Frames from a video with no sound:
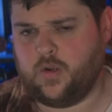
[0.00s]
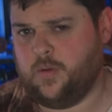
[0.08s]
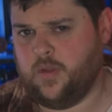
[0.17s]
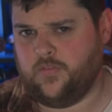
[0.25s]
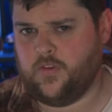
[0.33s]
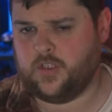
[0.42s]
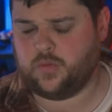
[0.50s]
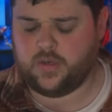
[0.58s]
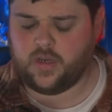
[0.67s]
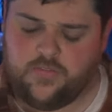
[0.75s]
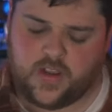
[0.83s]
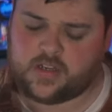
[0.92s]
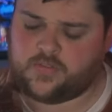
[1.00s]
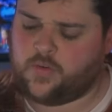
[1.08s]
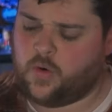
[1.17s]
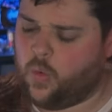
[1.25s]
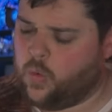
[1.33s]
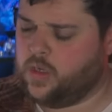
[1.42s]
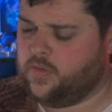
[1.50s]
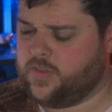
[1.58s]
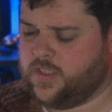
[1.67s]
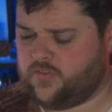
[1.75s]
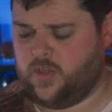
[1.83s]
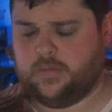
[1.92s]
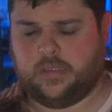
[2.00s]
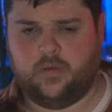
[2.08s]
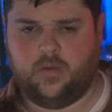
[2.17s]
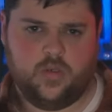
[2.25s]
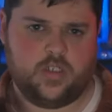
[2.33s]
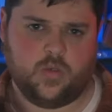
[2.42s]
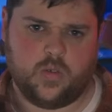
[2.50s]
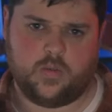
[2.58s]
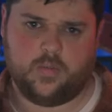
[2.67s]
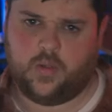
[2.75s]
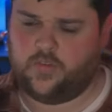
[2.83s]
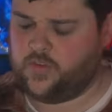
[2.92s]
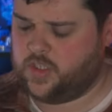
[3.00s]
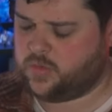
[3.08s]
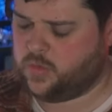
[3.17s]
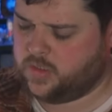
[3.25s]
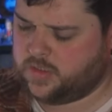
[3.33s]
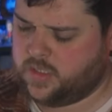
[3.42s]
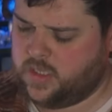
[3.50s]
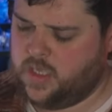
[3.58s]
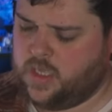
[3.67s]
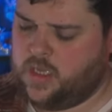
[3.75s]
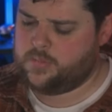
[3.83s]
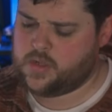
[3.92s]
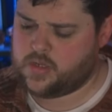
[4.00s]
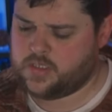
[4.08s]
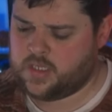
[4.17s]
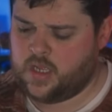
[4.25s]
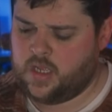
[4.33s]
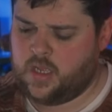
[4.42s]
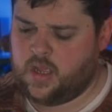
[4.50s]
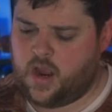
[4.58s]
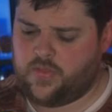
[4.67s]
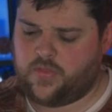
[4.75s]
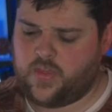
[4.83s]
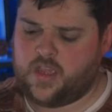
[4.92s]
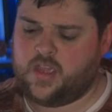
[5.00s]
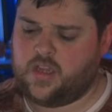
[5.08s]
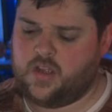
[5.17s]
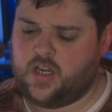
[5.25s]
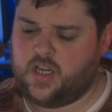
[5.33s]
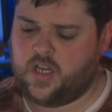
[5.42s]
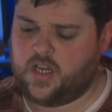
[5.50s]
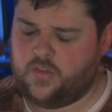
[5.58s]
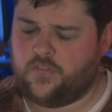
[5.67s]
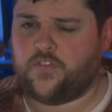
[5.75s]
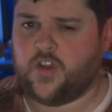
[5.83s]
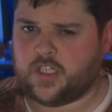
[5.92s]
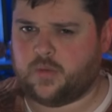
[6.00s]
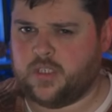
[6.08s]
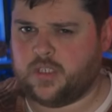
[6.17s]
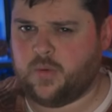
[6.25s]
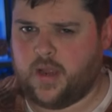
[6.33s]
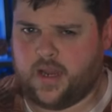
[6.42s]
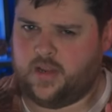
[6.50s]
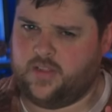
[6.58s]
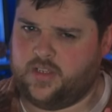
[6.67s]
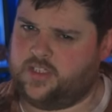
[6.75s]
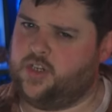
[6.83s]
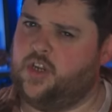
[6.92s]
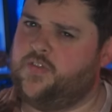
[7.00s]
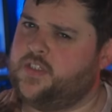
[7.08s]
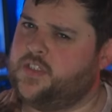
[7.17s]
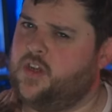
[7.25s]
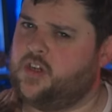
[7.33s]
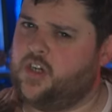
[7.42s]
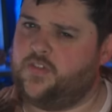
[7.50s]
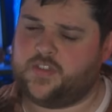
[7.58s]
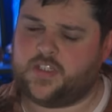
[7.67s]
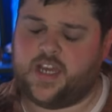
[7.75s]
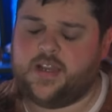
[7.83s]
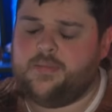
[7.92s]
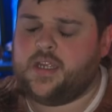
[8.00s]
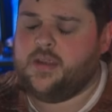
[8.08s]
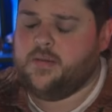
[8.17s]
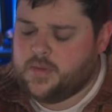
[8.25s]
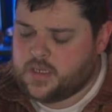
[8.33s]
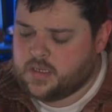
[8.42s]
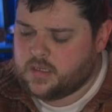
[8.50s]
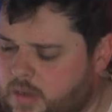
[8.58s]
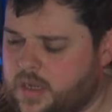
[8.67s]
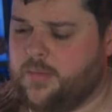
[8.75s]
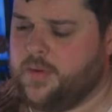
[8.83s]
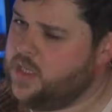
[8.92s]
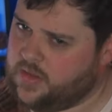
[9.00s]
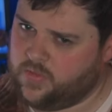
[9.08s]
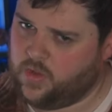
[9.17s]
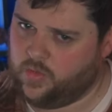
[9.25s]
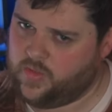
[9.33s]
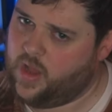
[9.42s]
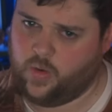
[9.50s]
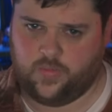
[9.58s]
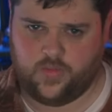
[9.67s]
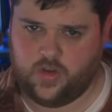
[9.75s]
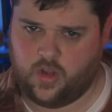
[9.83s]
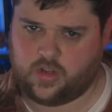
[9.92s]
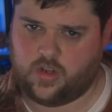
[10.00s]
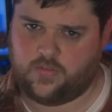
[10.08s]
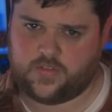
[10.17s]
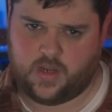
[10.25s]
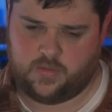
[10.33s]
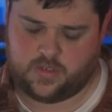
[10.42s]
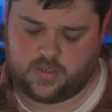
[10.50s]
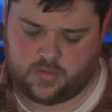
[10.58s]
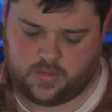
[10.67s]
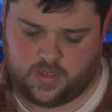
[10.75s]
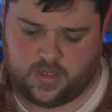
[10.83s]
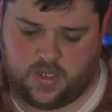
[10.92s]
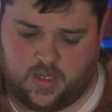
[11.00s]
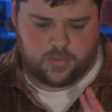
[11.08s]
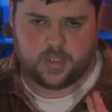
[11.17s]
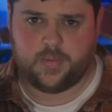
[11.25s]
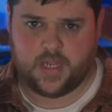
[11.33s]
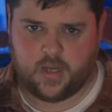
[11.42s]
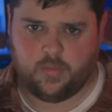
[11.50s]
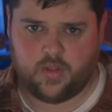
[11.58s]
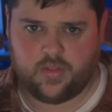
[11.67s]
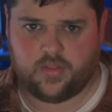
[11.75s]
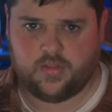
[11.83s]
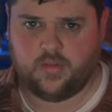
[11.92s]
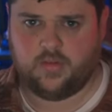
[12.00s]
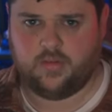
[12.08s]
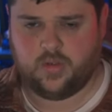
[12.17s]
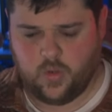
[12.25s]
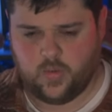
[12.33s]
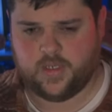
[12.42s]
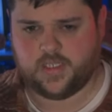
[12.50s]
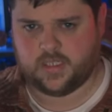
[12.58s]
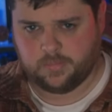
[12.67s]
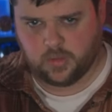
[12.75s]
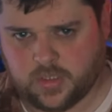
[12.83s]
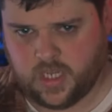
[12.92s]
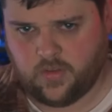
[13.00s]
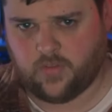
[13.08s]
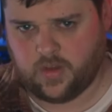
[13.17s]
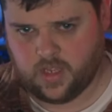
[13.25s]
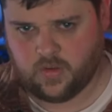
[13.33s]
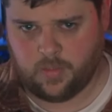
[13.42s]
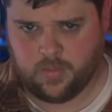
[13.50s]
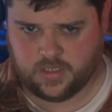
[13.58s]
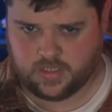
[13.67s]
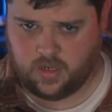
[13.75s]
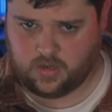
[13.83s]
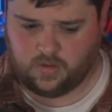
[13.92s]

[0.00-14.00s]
to talk about the first one. In fact, for all of these films, I will only talk about the first ones because I think the first one is where they start off as knockoffs and maybe they evolve out of the knockoff territory. But to begin with, Ghoulies is most definitely a Gremlins